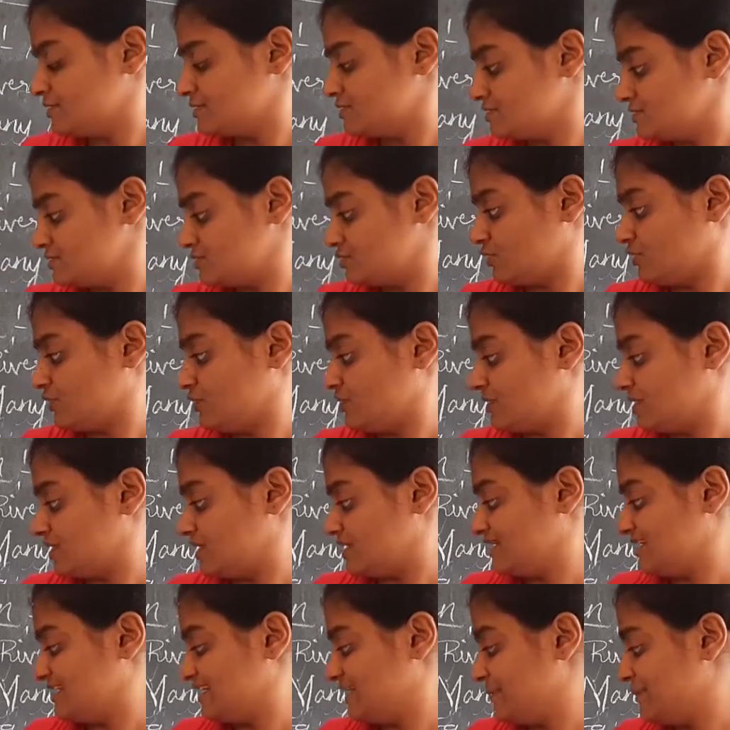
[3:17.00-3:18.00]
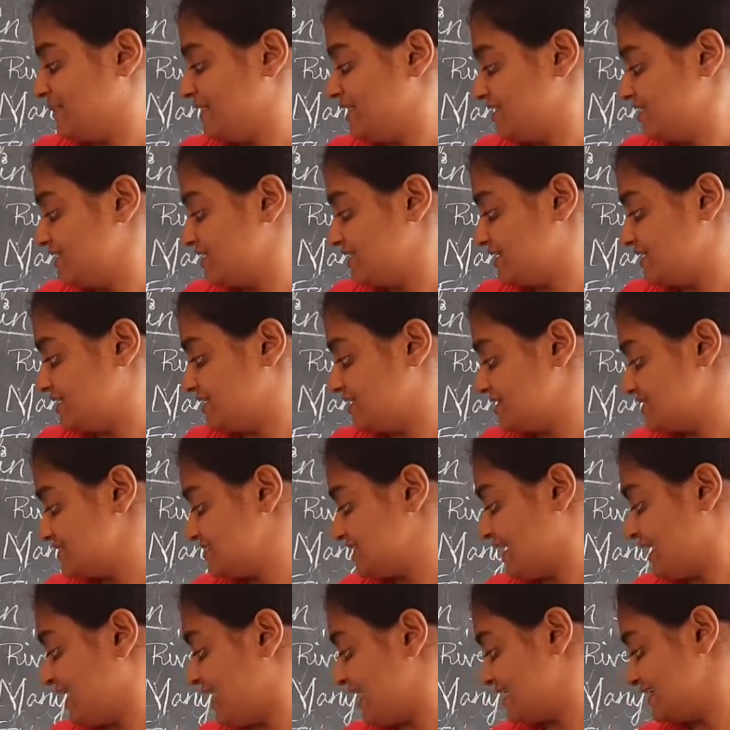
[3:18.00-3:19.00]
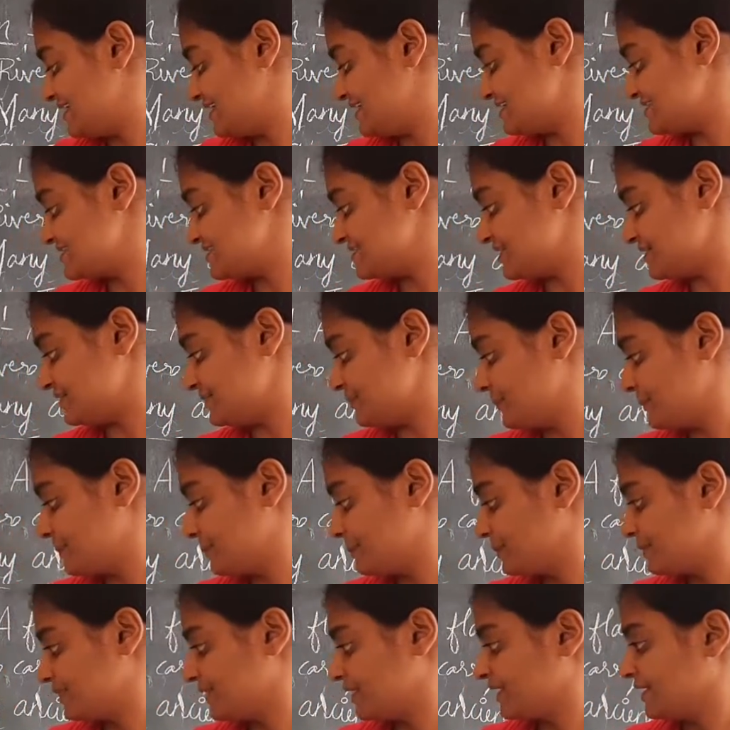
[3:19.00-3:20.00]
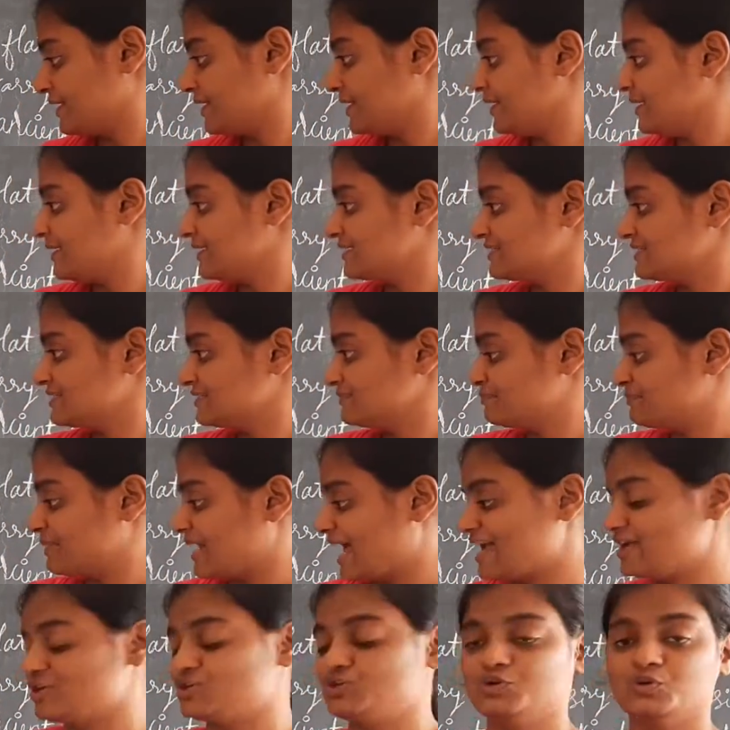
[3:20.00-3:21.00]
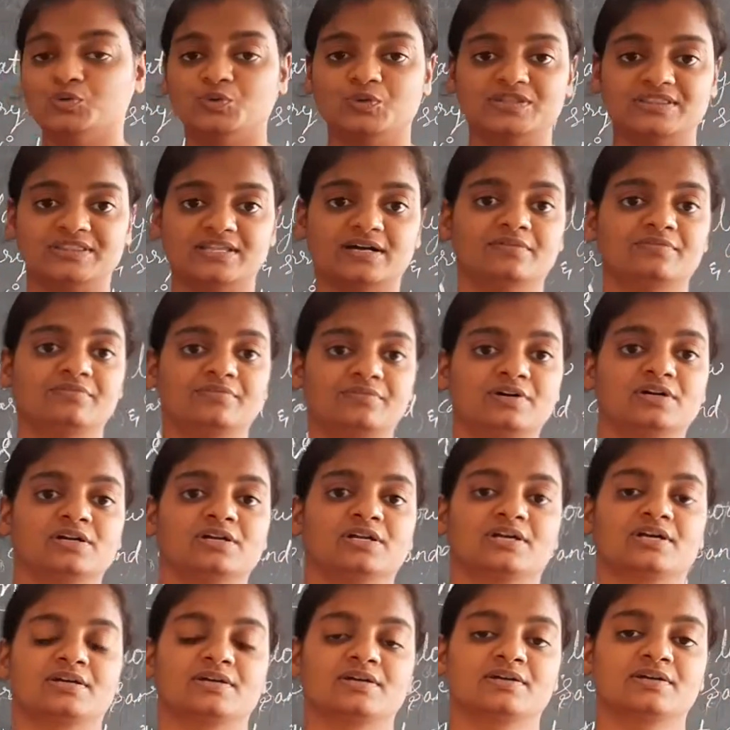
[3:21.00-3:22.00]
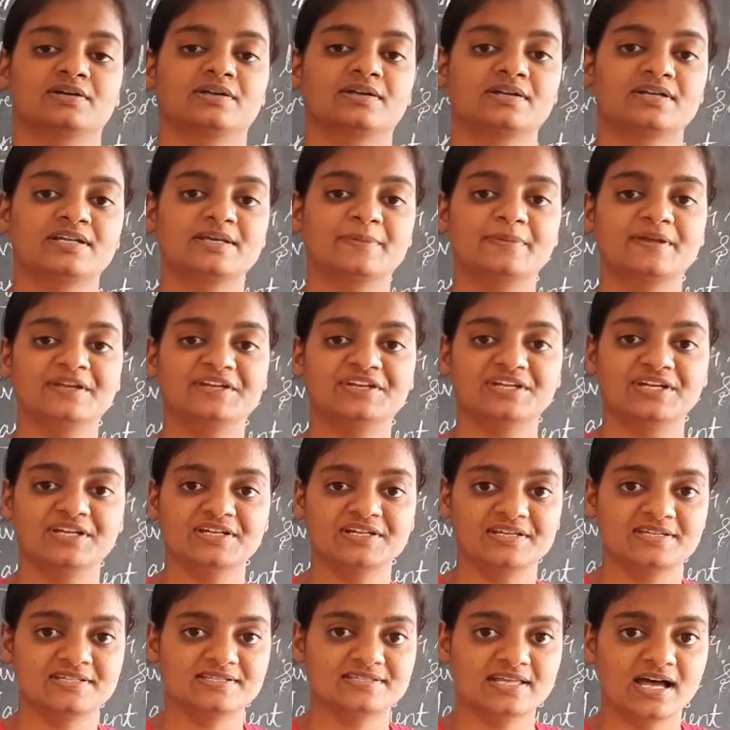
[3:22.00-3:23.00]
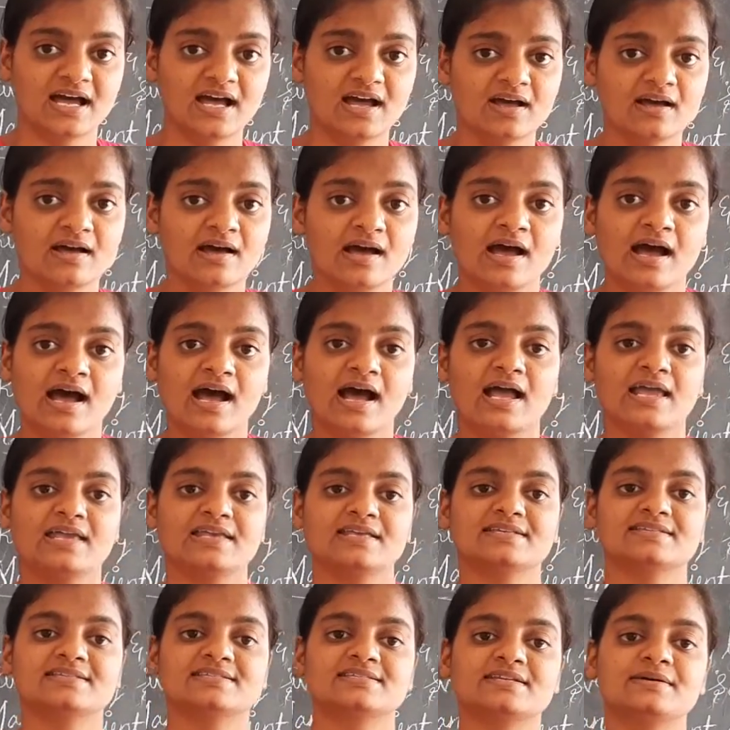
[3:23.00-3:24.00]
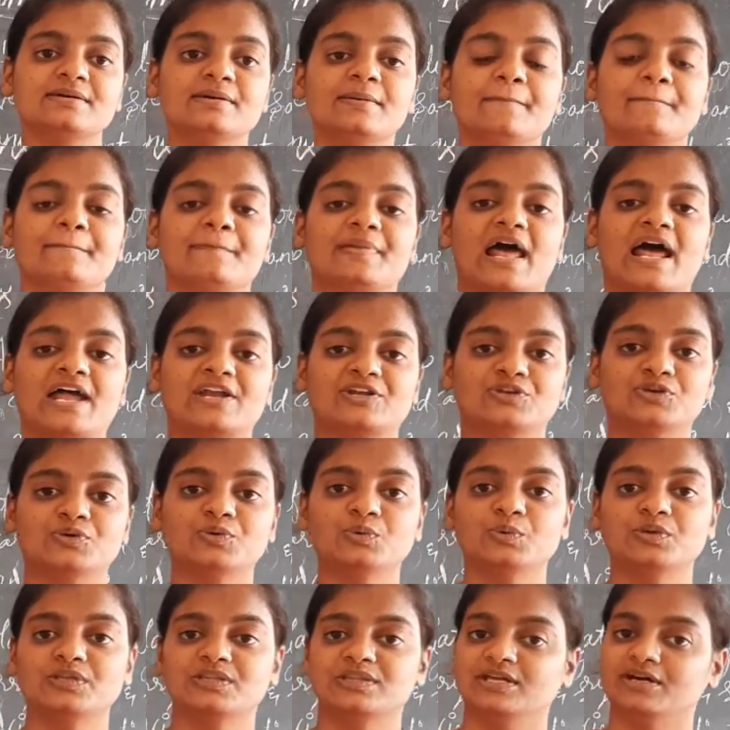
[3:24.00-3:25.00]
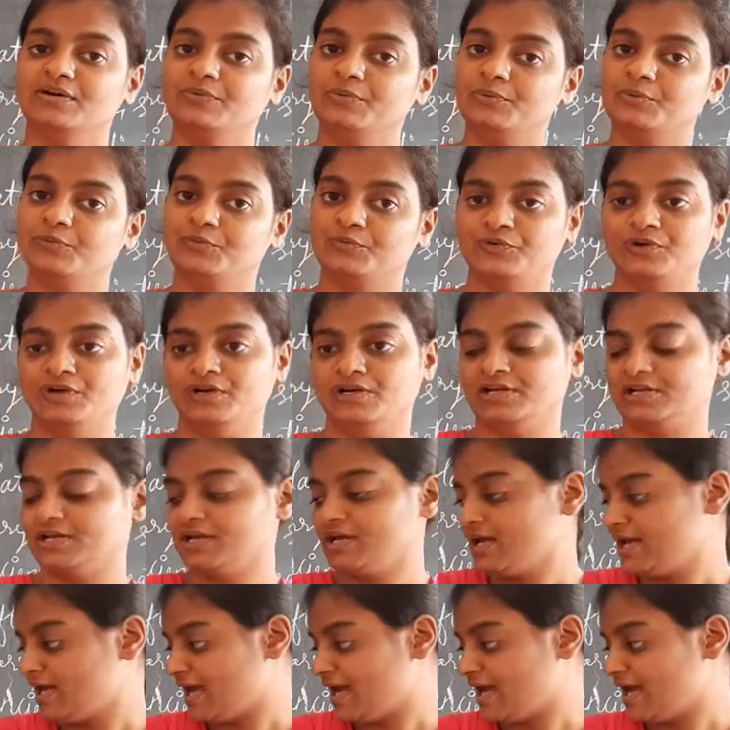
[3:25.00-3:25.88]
So Tibetan is the highest plateau in the world. Tibetan is the highest plateau in the world.